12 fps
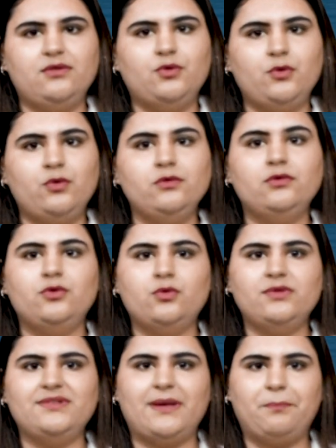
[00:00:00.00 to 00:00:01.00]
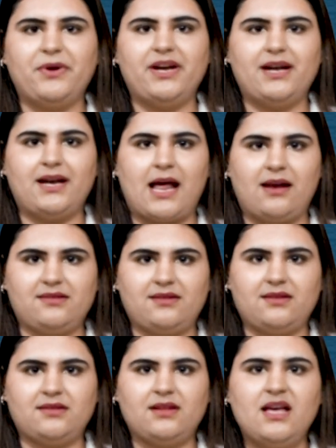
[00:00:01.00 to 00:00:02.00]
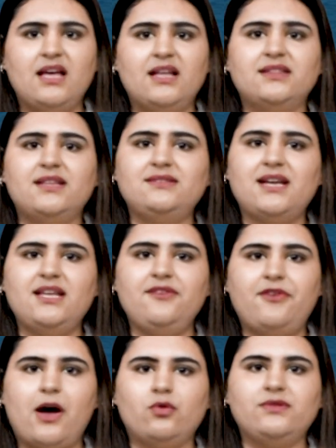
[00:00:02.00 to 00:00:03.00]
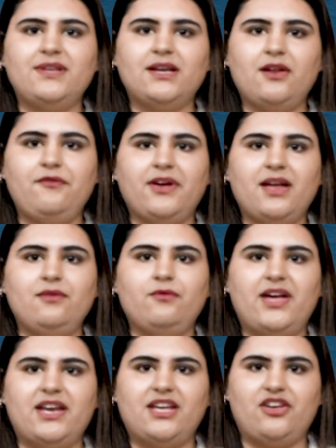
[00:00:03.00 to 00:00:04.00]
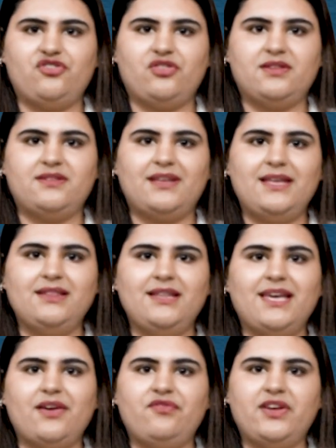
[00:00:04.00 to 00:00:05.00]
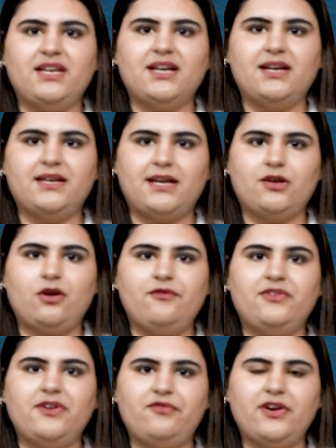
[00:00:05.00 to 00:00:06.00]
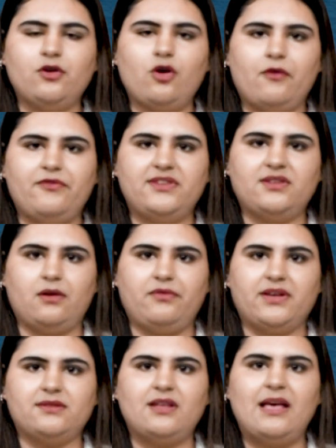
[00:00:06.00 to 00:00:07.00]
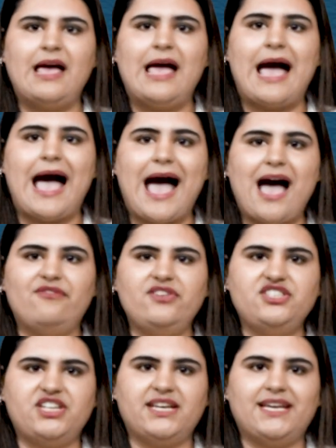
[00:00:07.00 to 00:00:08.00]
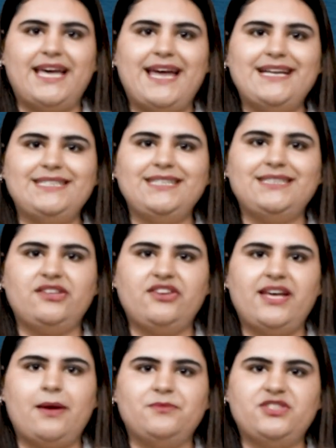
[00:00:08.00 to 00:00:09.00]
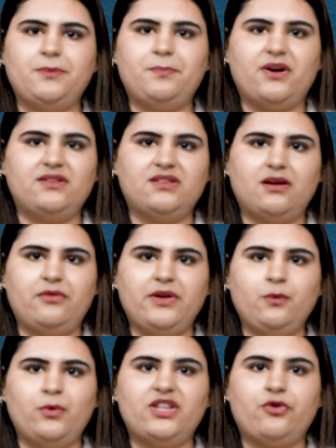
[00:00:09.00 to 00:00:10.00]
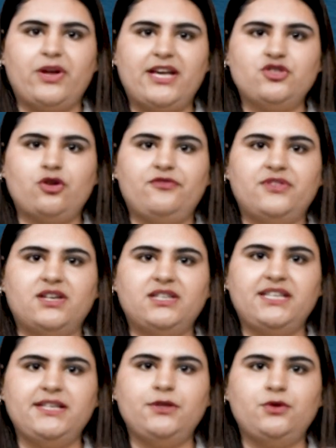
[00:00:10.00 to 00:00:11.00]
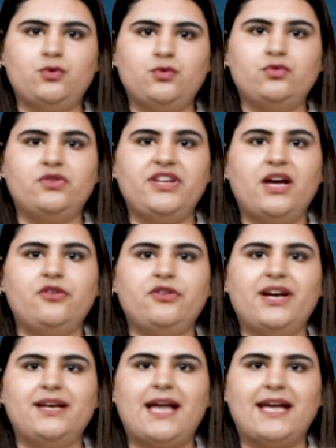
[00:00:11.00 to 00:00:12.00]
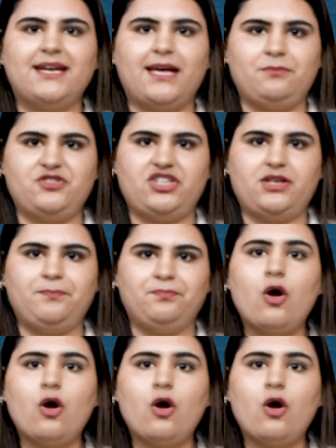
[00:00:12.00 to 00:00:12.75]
through two separate analyses. The study found significant variations in the caffeine content of different coffee servings, averaging 83 mg per serving with a range of 13 to 309 mg.